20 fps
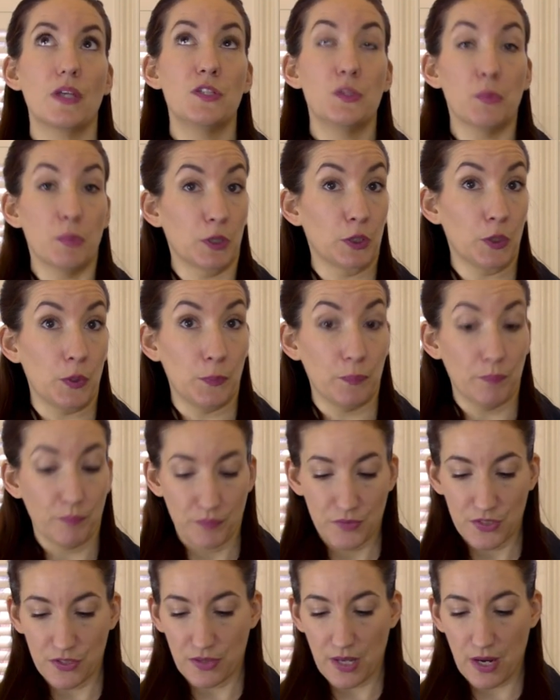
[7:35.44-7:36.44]
super glue.
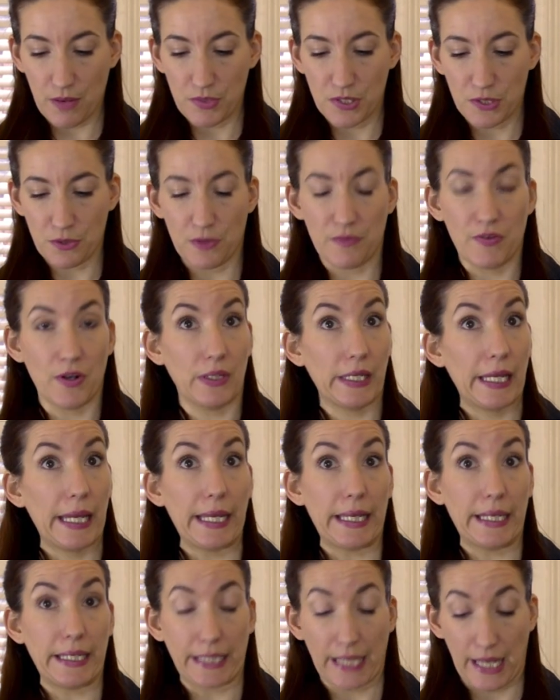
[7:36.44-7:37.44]
So that was sort of our
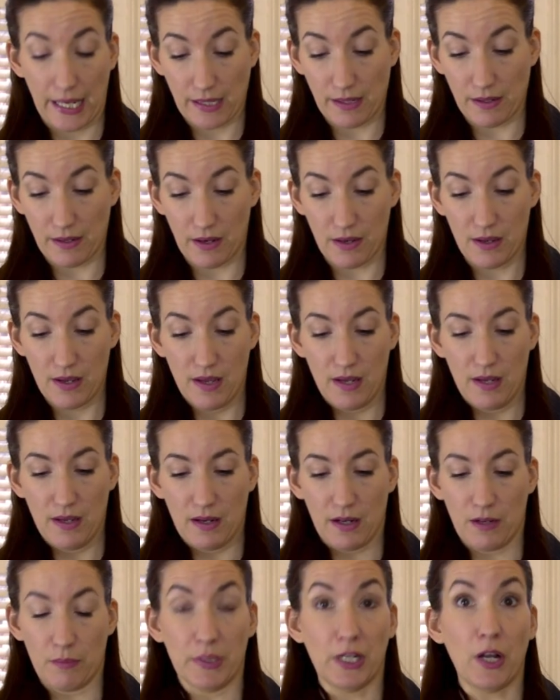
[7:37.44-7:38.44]
kit in Canada,
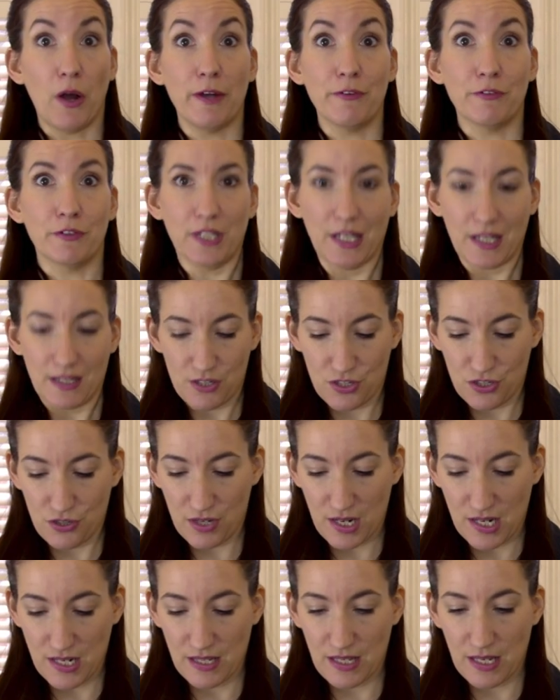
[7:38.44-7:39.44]
our MacGyver kit,
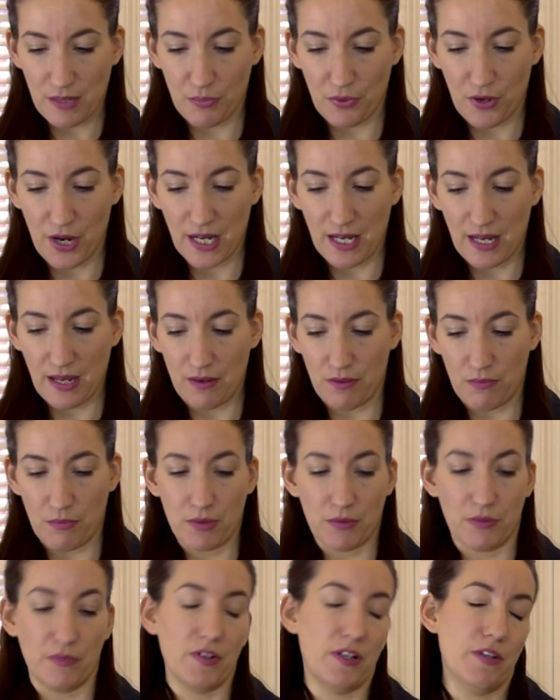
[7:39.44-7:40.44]
should anything break, and
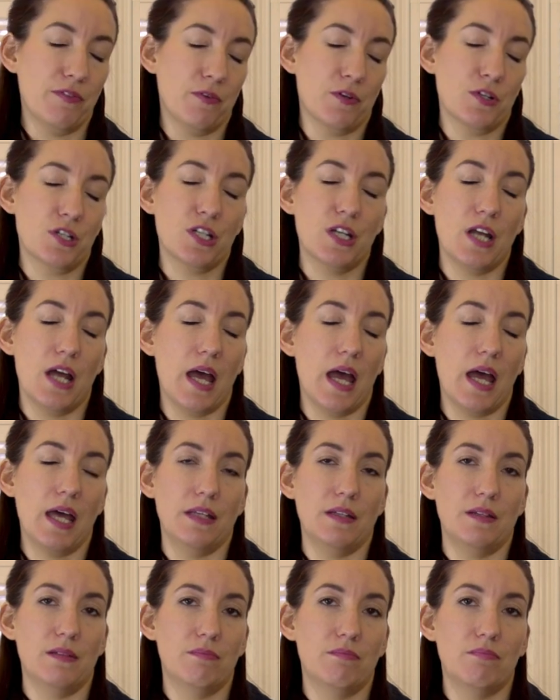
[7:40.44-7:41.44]
we were very fortunate
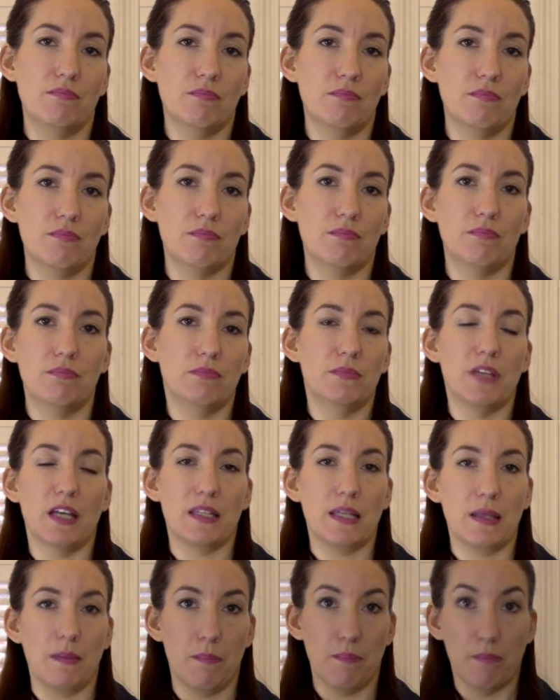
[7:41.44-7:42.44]
and
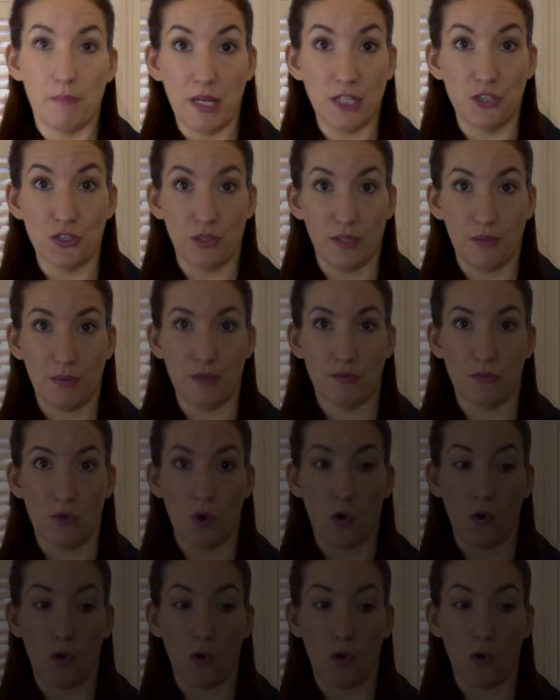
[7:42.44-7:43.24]
nothing majorly went